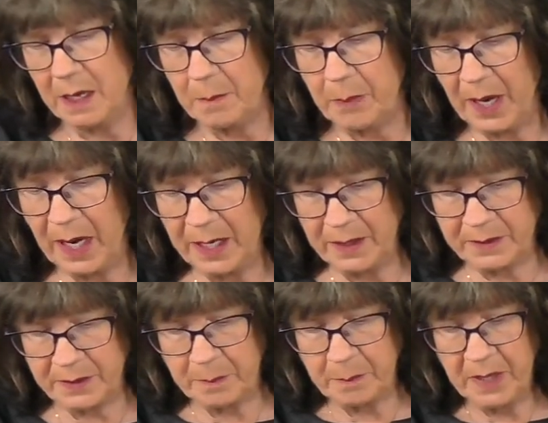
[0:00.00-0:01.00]
by
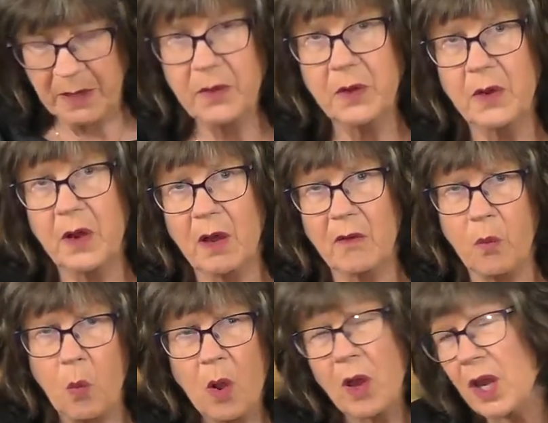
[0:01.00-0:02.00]
the mother of
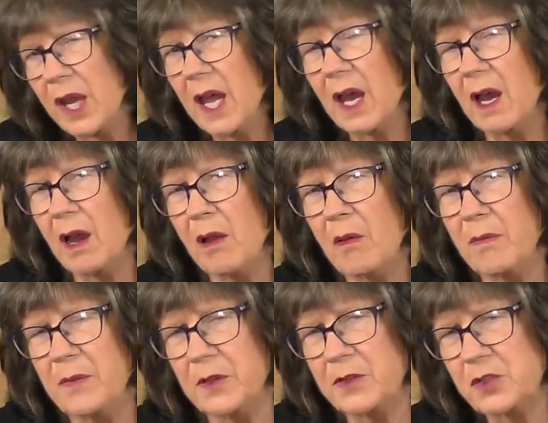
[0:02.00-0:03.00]
one
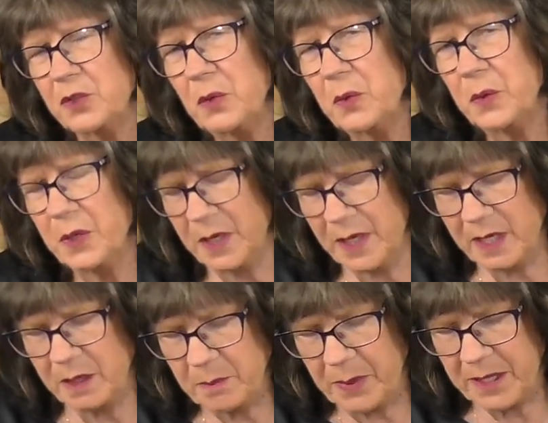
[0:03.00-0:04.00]
of the children
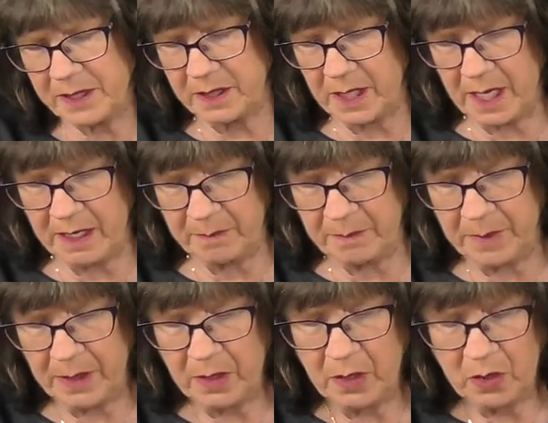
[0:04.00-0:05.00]
in Bethlehem
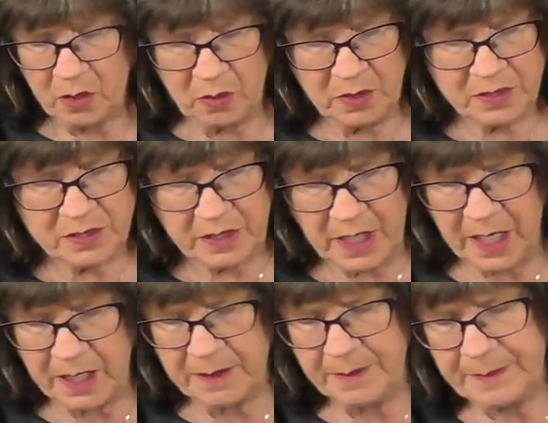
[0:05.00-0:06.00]
who is
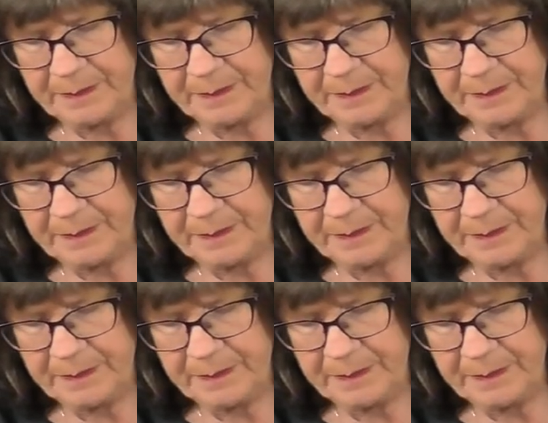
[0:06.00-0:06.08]
slain.